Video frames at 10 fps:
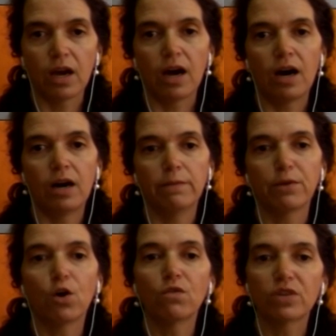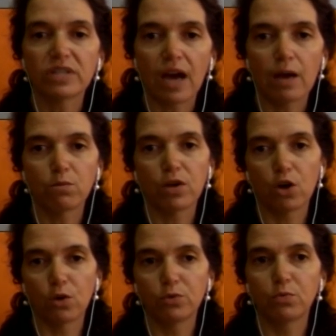Um, over time, we
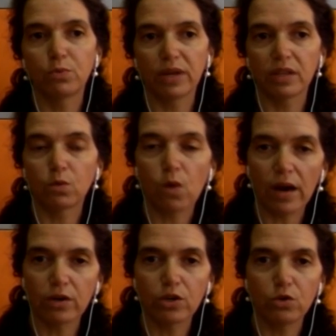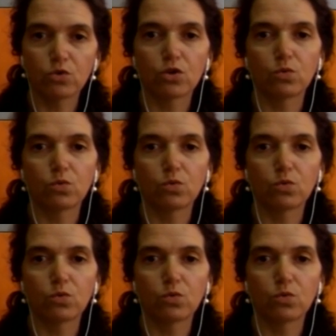hope to bring the water user,